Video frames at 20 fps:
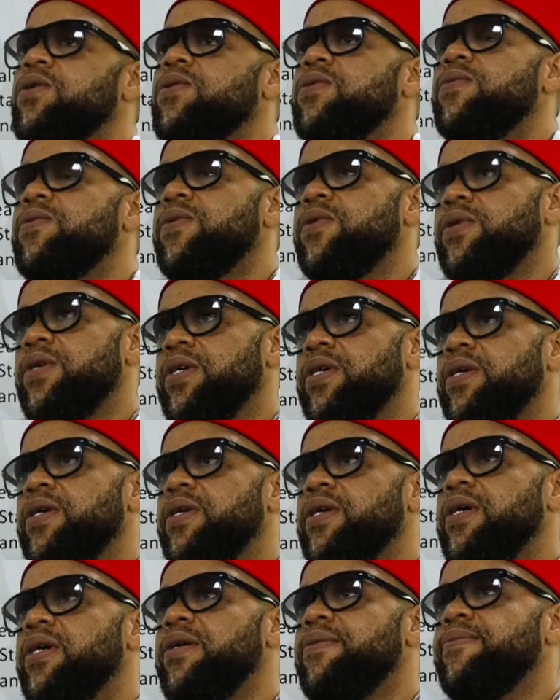Oh,
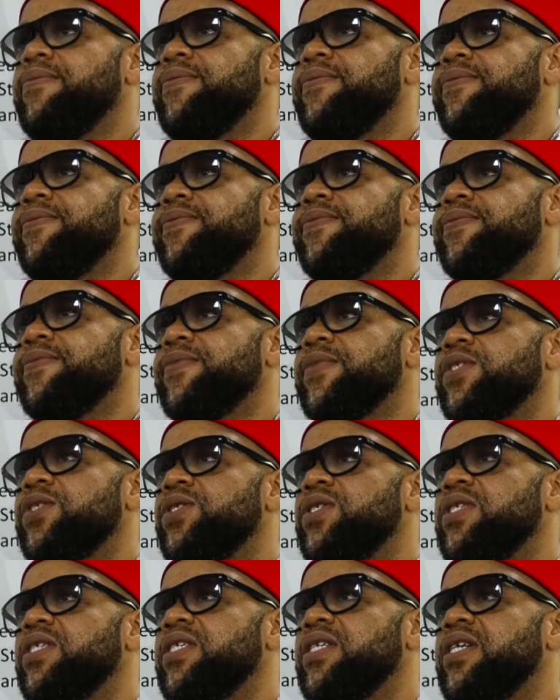okay.
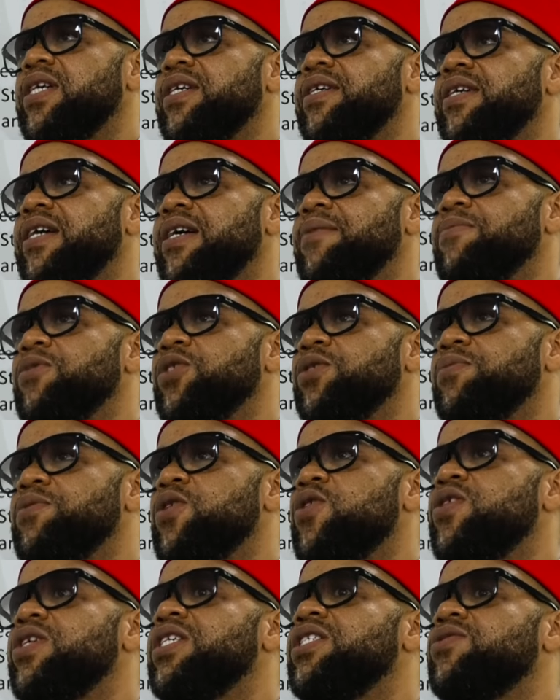You see, I must
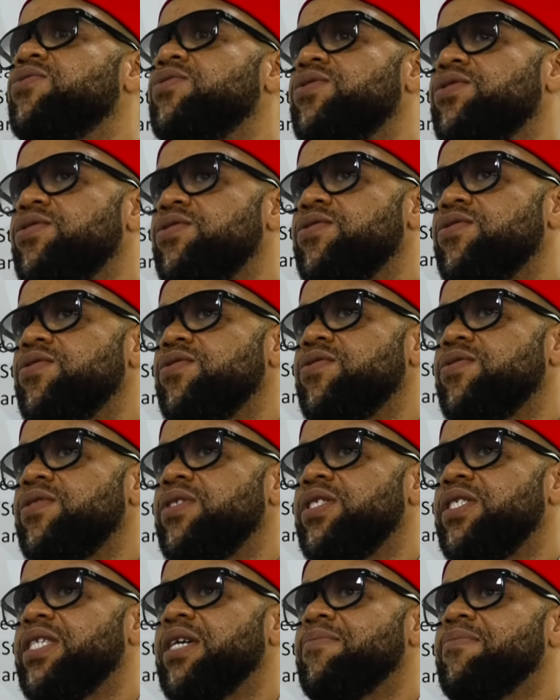be honest with you.
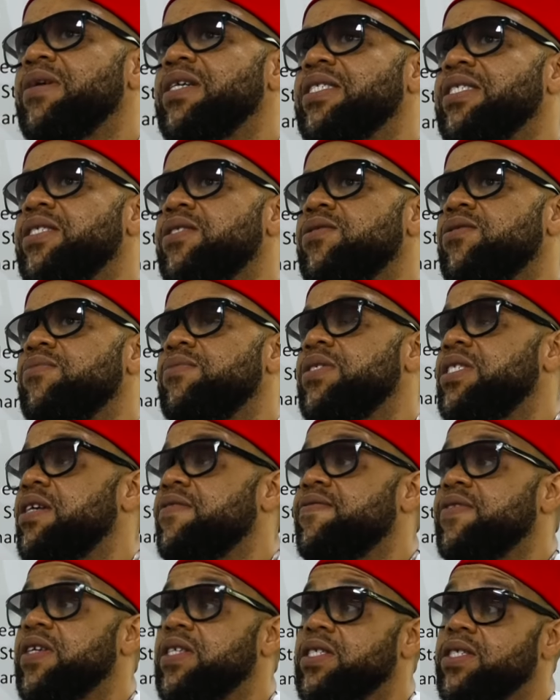The Japba syndrome is
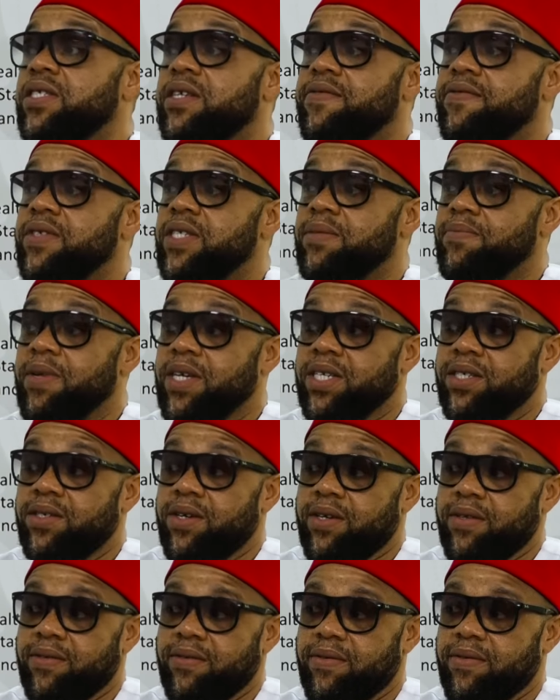affecting every
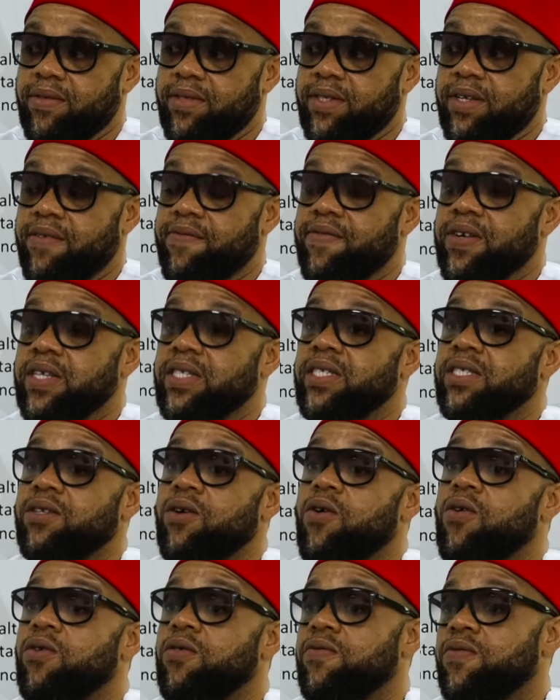spectra. It's
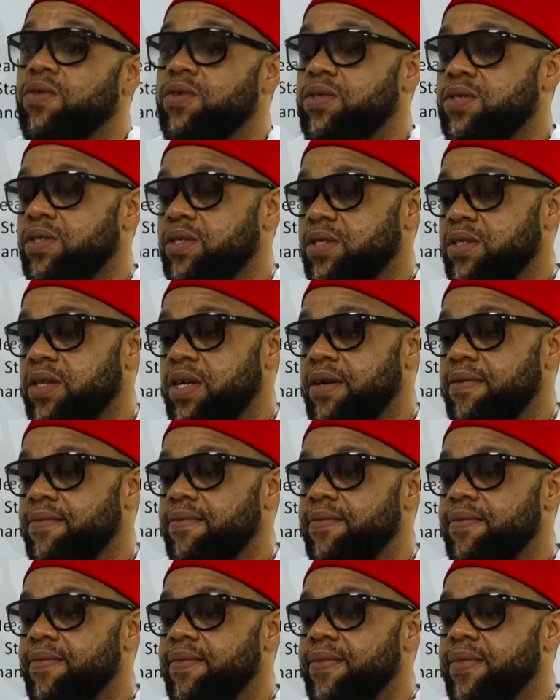affecting all of us.
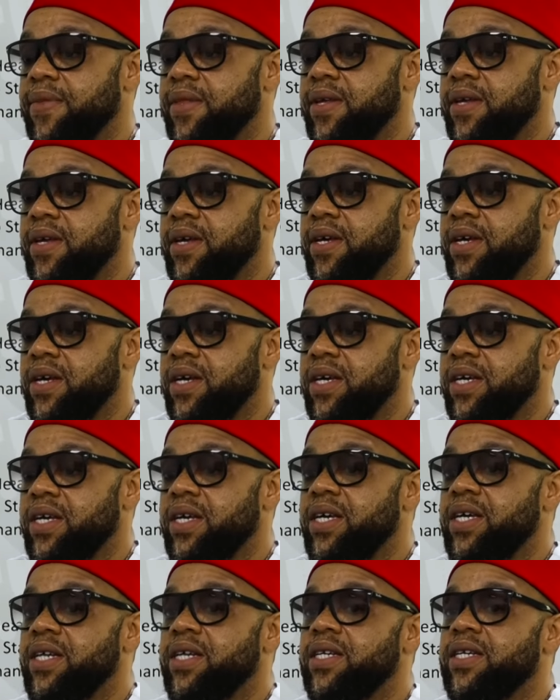
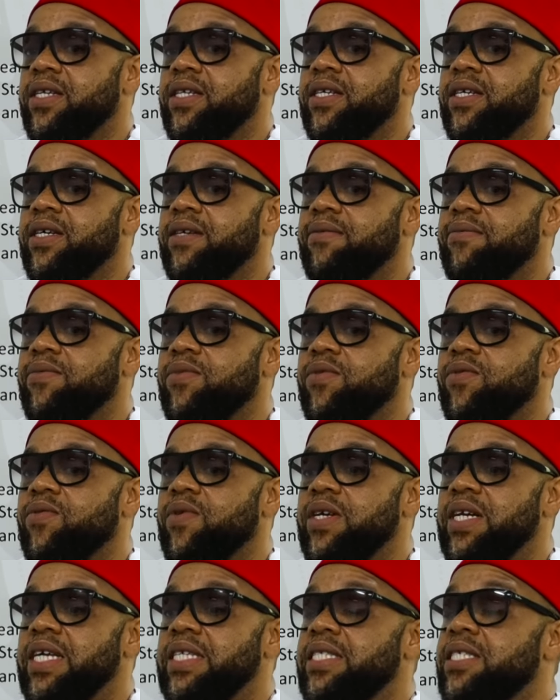
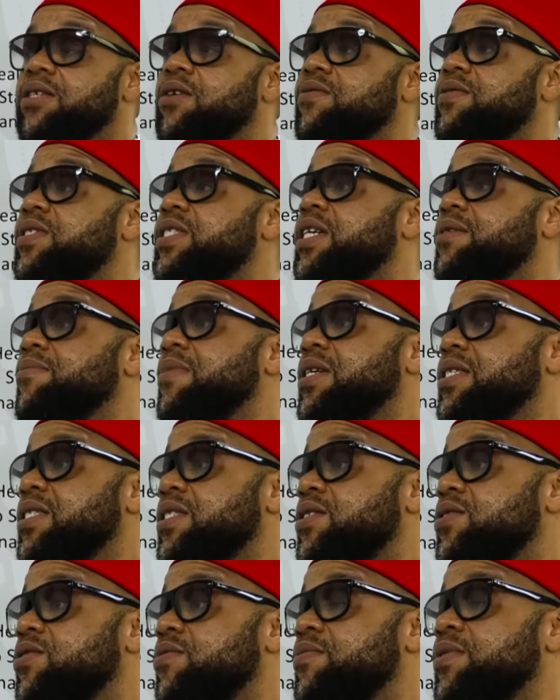When I think of the Japba
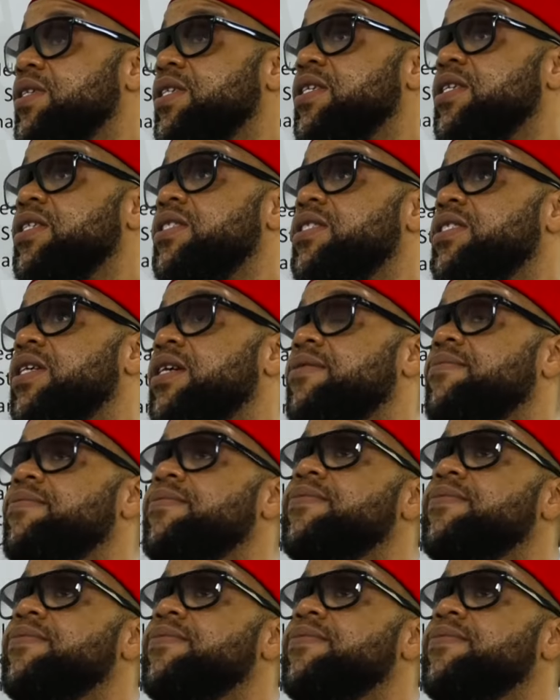syndrome, it